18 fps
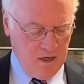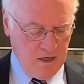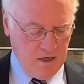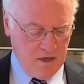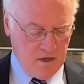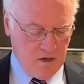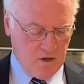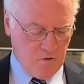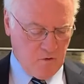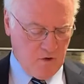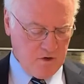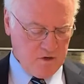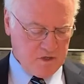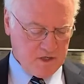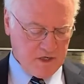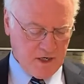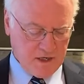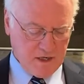In other words,
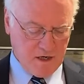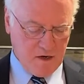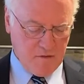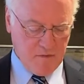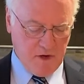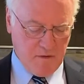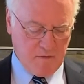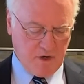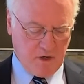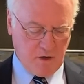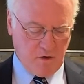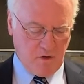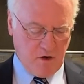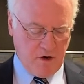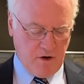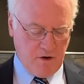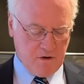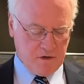Second Amendment
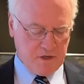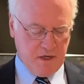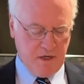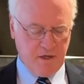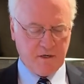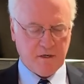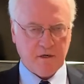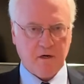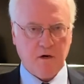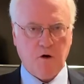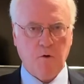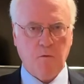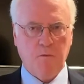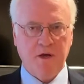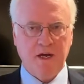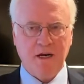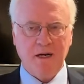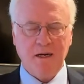lawyers need to go
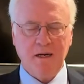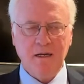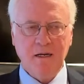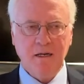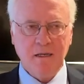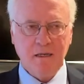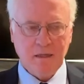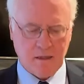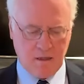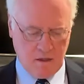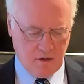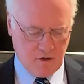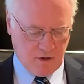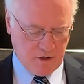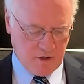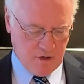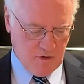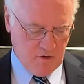big or
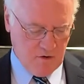go